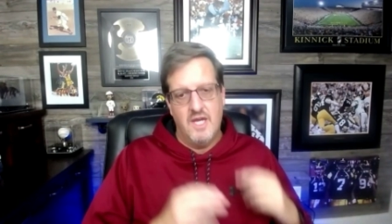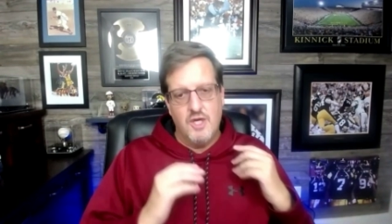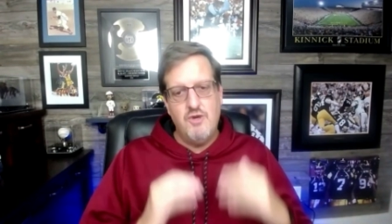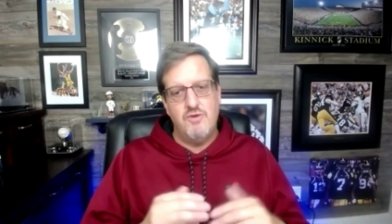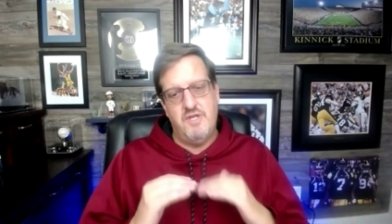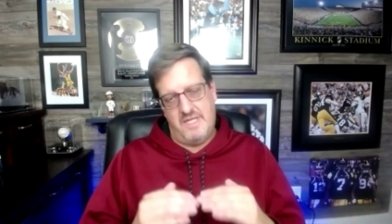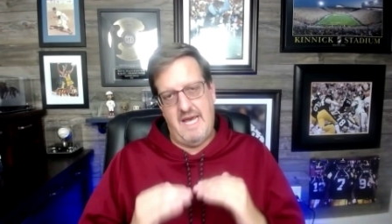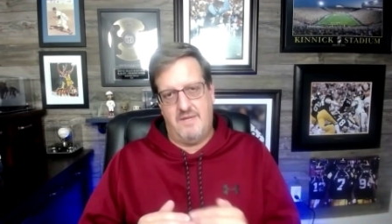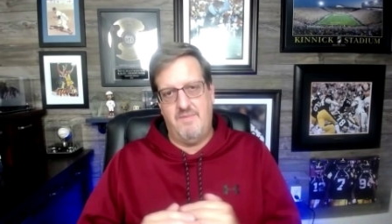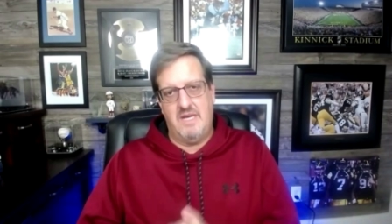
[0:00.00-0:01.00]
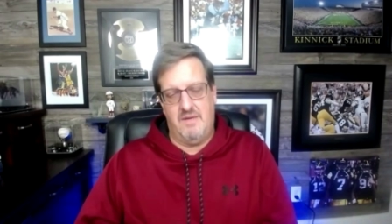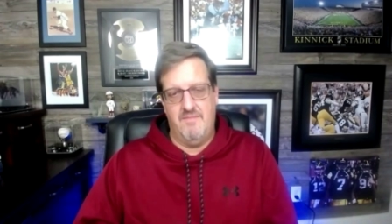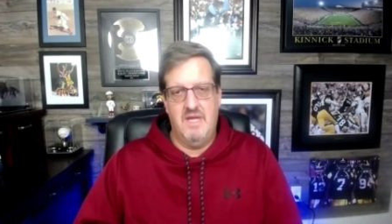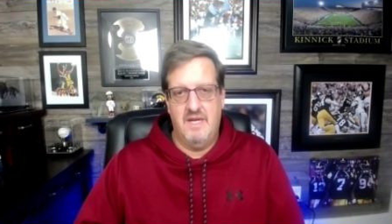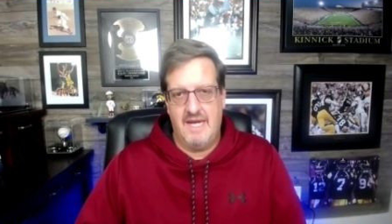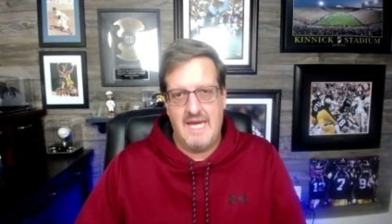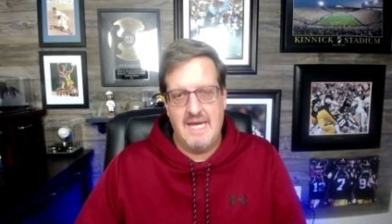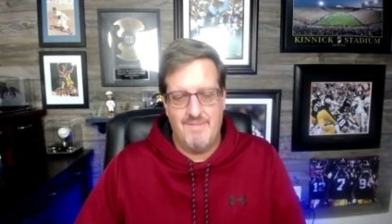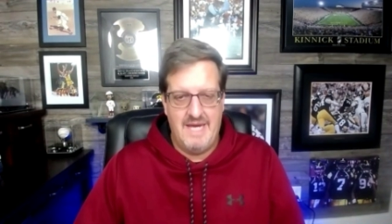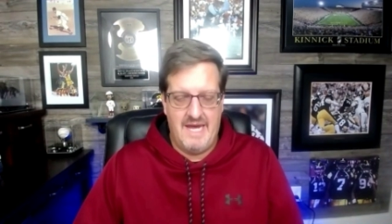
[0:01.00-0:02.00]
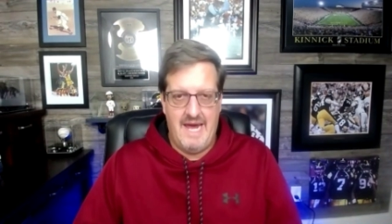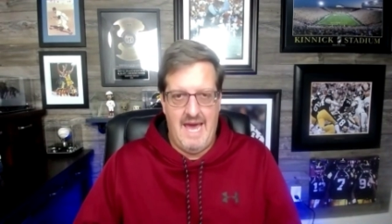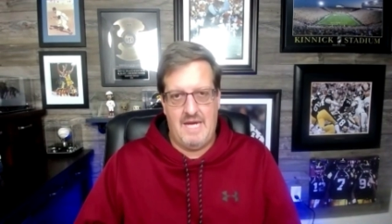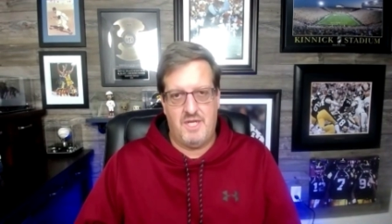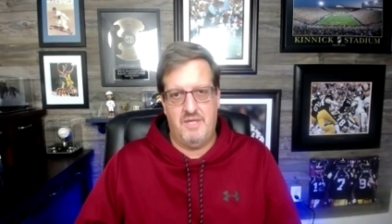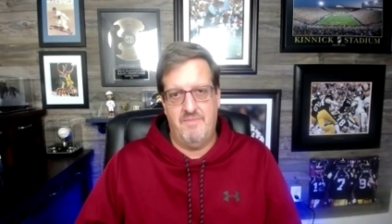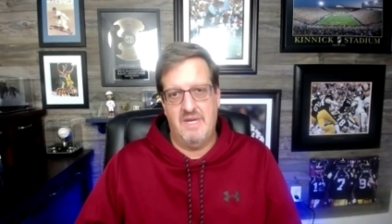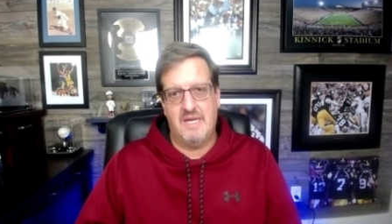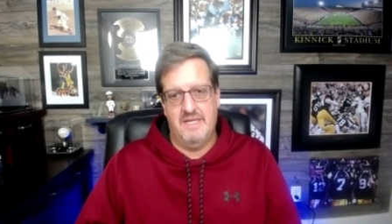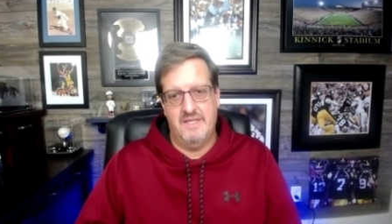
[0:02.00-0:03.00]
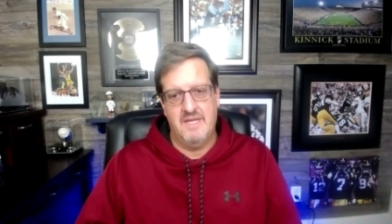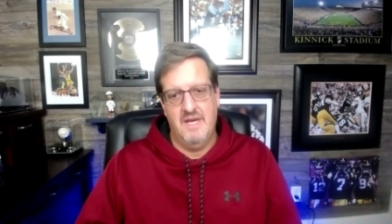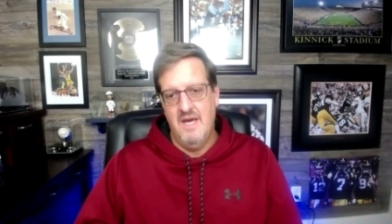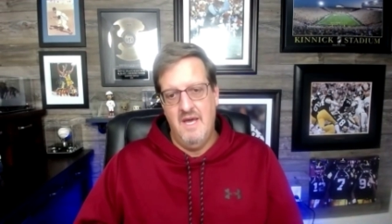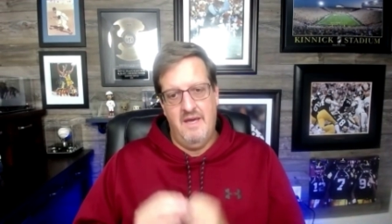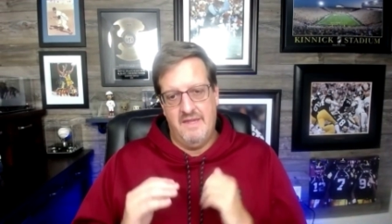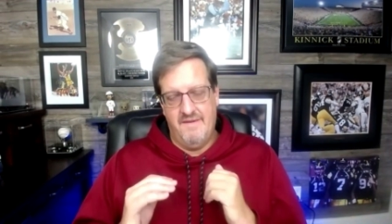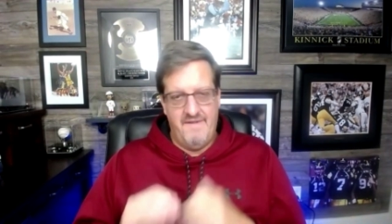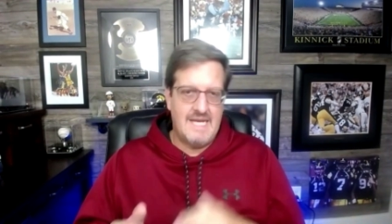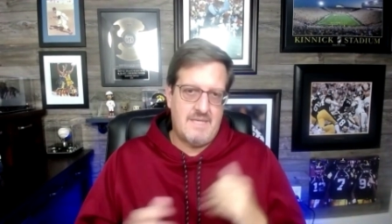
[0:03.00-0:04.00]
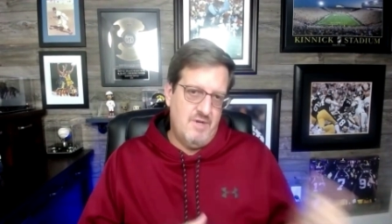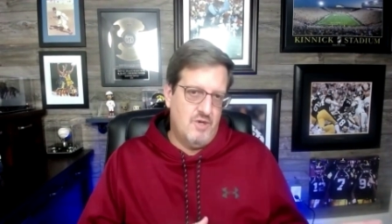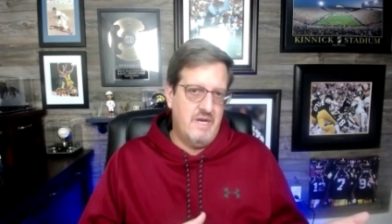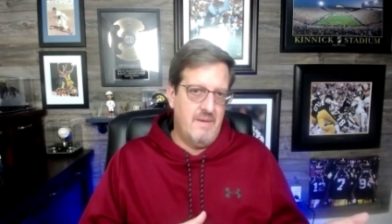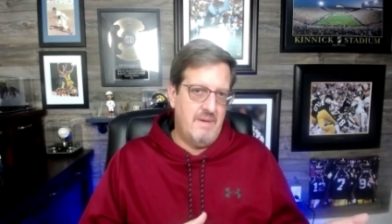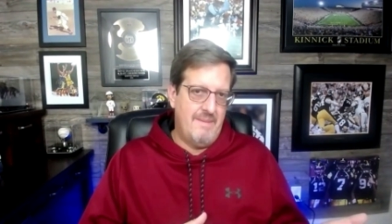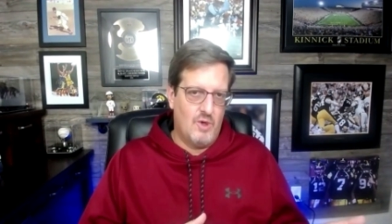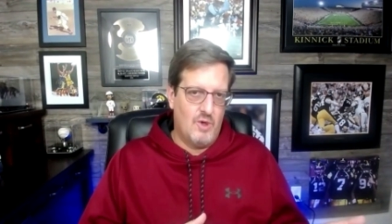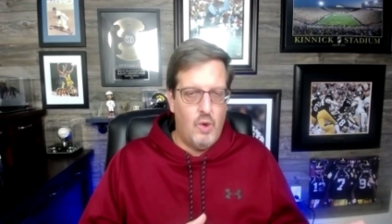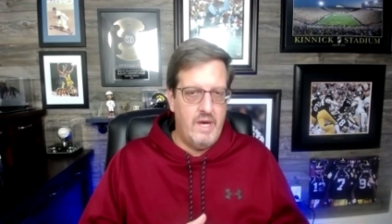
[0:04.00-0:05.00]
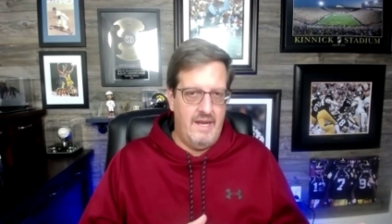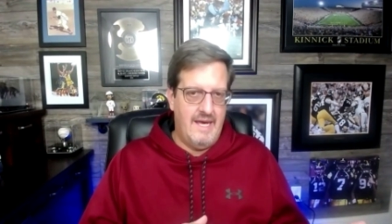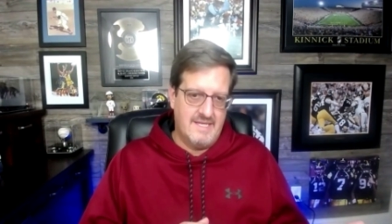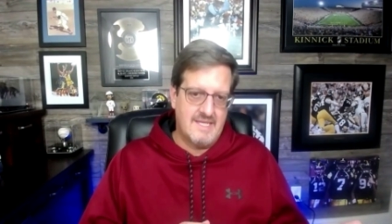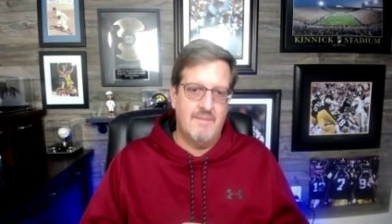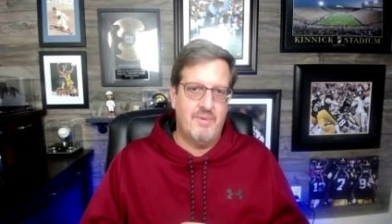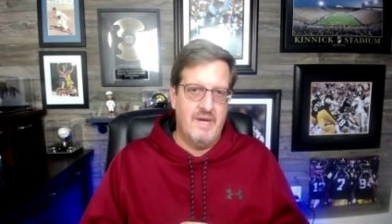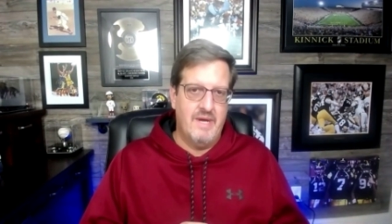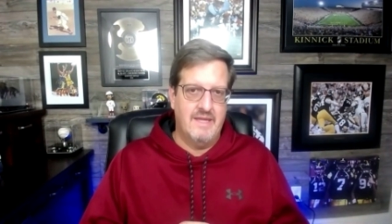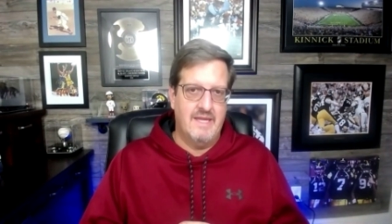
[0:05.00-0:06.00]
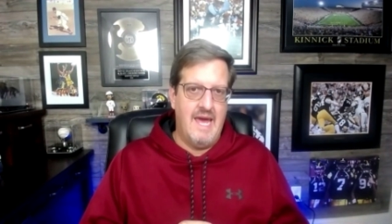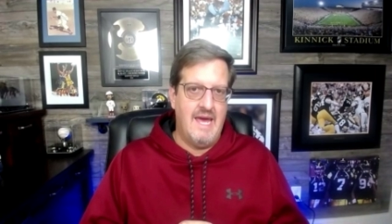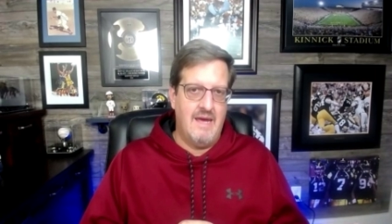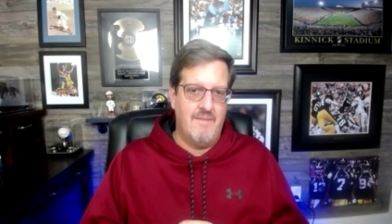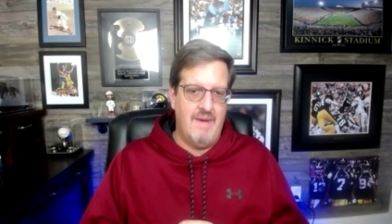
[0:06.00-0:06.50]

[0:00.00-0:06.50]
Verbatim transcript: You just have to be committed and keep taking action because the vast majority of people quit at some point in the game.